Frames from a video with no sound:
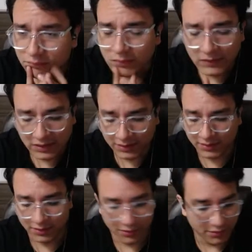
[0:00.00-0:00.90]

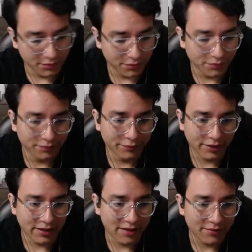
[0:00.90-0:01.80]
So we're gonna
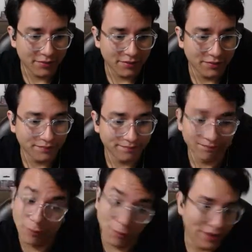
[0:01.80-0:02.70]
have to
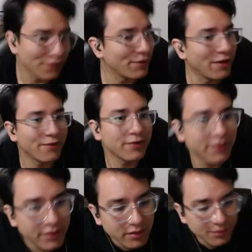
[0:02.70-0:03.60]
wait a while for it to
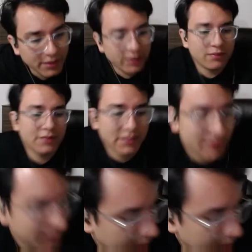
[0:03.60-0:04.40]
compile, but it's okay.